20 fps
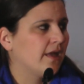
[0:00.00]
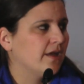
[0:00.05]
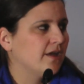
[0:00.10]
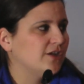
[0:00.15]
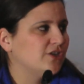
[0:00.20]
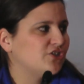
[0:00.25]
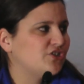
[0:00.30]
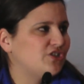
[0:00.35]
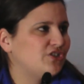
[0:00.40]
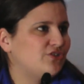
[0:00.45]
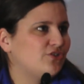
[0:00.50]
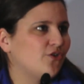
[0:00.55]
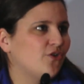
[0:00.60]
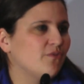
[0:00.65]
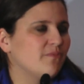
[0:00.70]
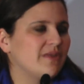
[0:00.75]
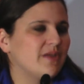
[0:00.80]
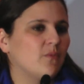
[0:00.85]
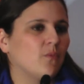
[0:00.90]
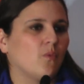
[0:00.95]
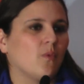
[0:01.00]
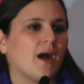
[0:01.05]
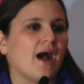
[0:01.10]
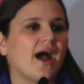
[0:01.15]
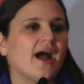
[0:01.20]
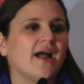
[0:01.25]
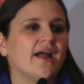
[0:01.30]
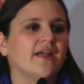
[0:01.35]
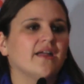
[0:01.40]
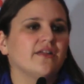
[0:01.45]
She told me
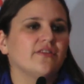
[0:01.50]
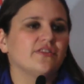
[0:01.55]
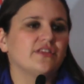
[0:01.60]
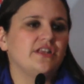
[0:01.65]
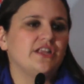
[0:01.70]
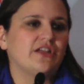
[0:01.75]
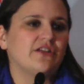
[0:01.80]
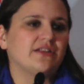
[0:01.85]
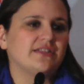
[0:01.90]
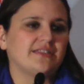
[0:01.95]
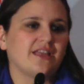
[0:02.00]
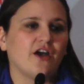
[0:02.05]
why the nearest